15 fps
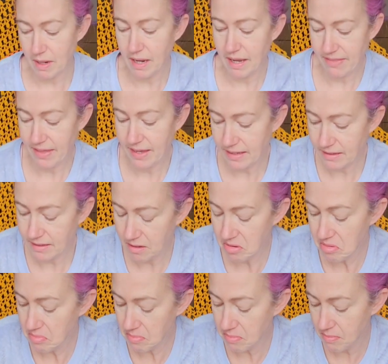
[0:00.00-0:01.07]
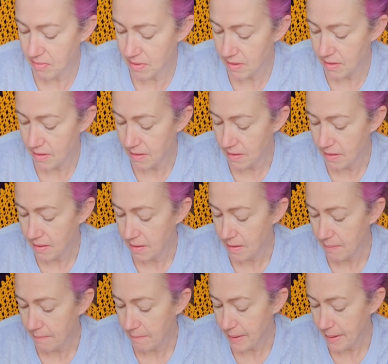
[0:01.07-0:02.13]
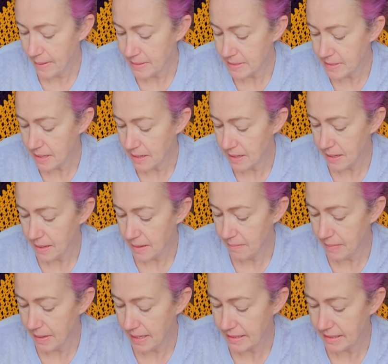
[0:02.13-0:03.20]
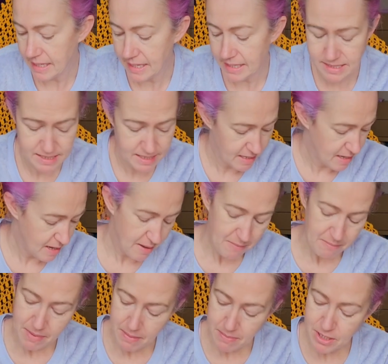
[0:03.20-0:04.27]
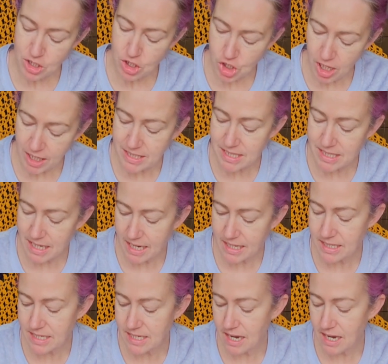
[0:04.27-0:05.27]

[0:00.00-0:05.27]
I think. Mandala Madness. Maybe just under